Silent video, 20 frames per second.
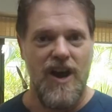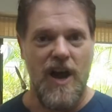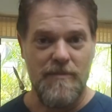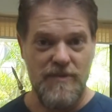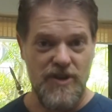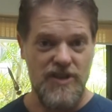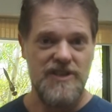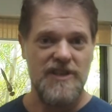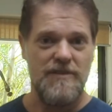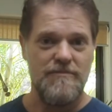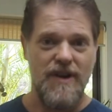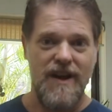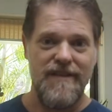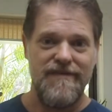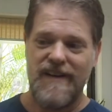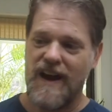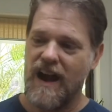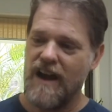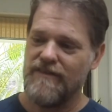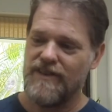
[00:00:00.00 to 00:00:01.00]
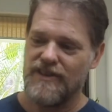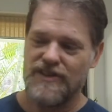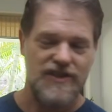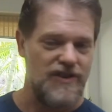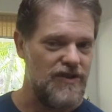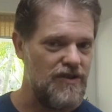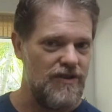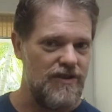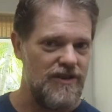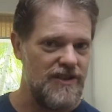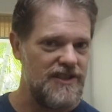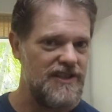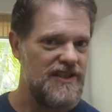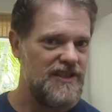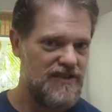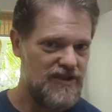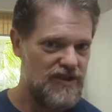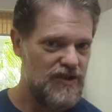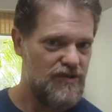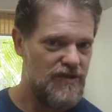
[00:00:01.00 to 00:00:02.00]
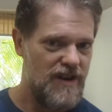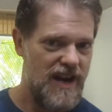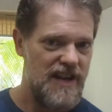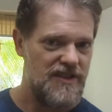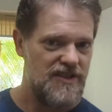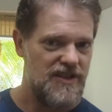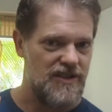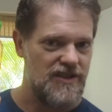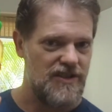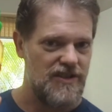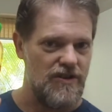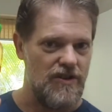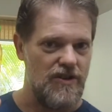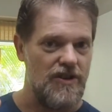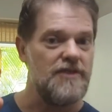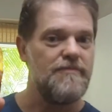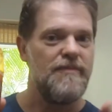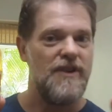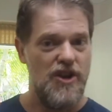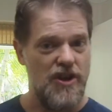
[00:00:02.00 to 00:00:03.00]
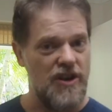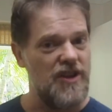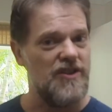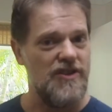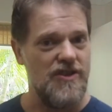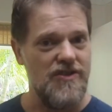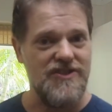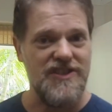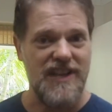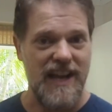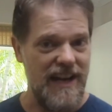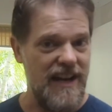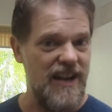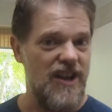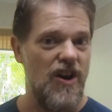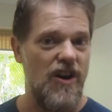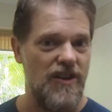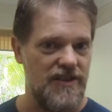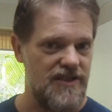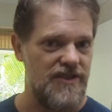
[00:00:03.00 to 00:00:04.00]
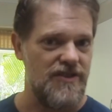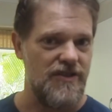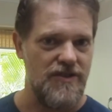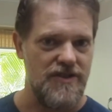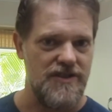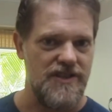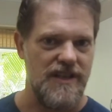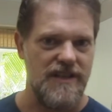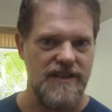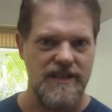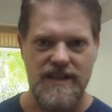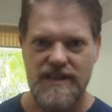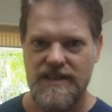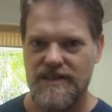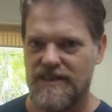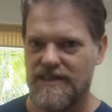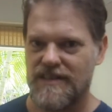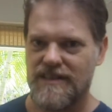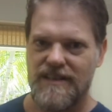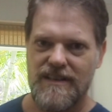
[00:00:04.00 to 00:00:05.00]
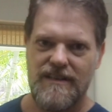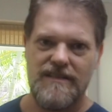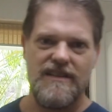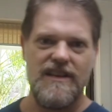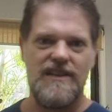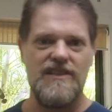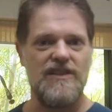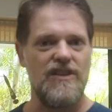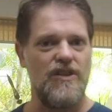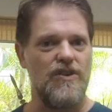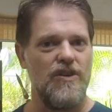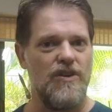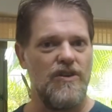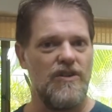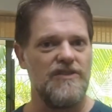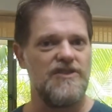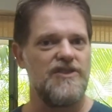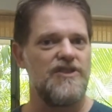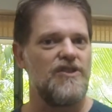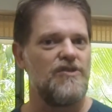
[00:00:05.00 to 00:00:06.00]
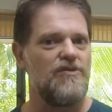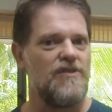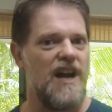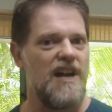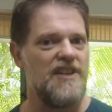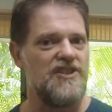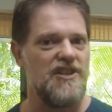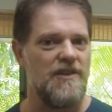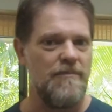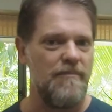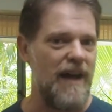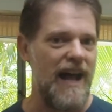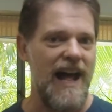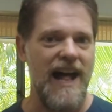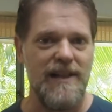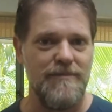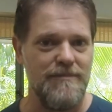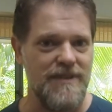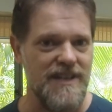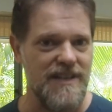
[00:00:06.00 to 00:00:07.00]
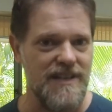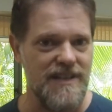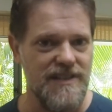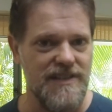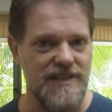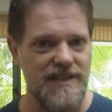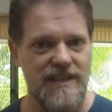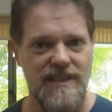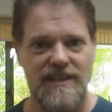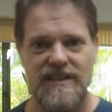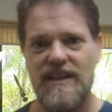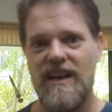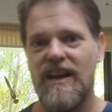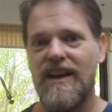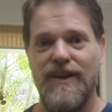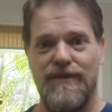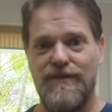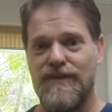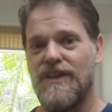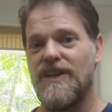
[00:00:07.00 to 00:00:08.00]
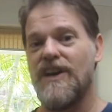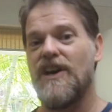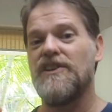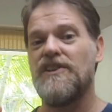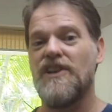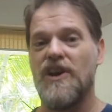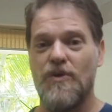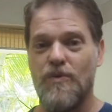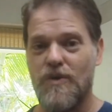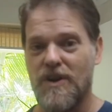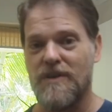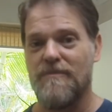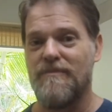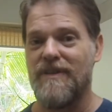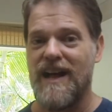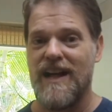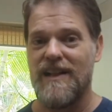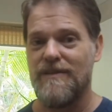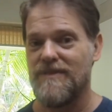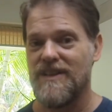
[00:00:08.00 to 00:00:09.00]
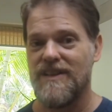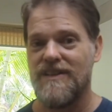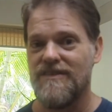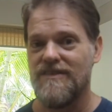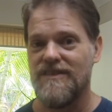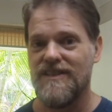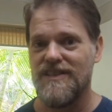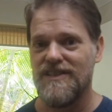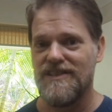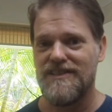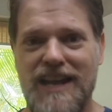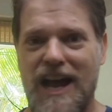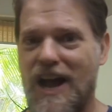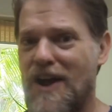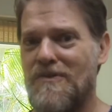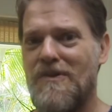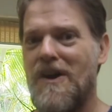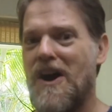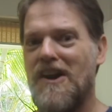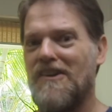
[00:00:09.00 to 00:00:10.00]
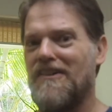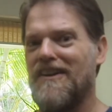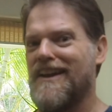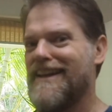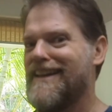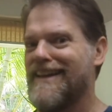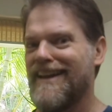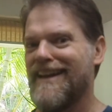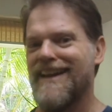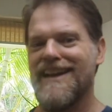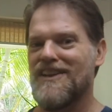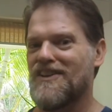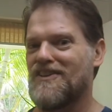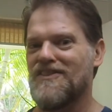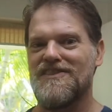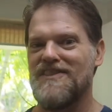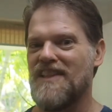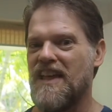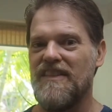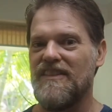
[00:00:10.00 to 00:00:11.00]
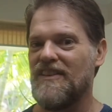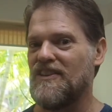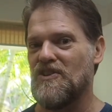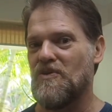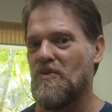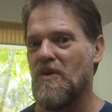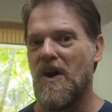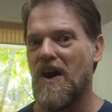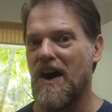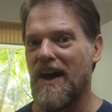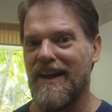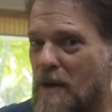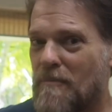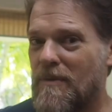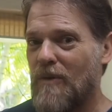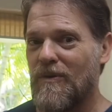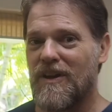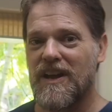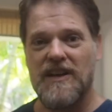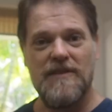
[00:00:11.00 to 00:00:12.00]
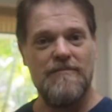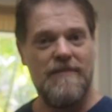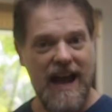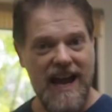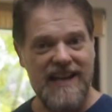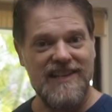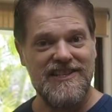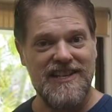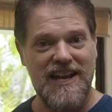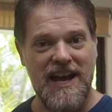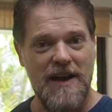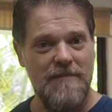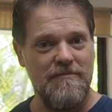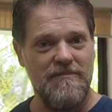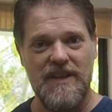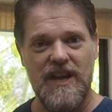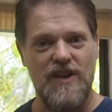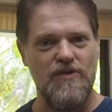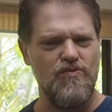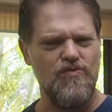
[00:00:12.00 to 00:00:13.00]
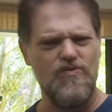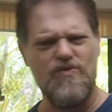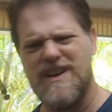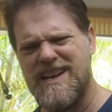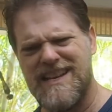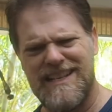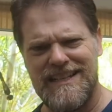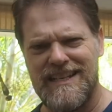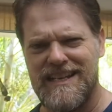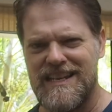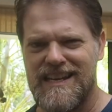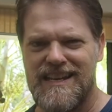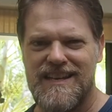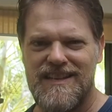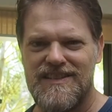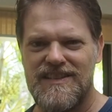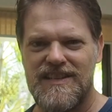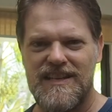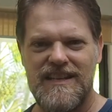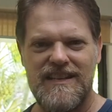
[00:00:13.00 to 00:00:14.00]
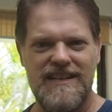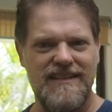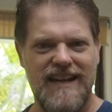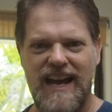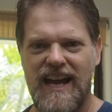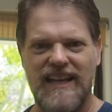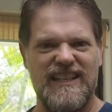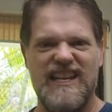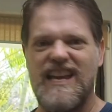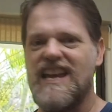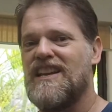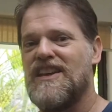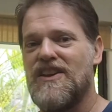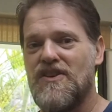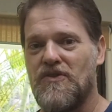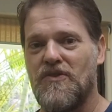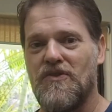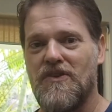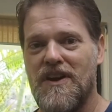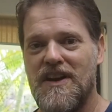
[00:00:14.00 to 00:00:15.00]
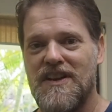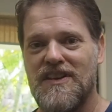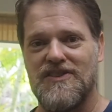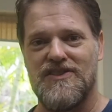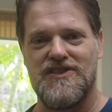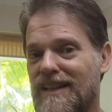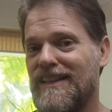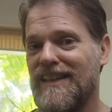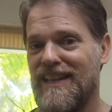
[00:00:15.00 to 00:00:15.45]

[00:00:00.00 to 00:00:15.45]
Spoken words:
I'm using my favorite sauce, sriracha sauce, but you can use any hot sauce in this. These are called sriracha palmiers. Now, if you don't know what a palmier is, don't worry, because neither do I. But we're gonna make some. They're really easy, hardly any ingredients.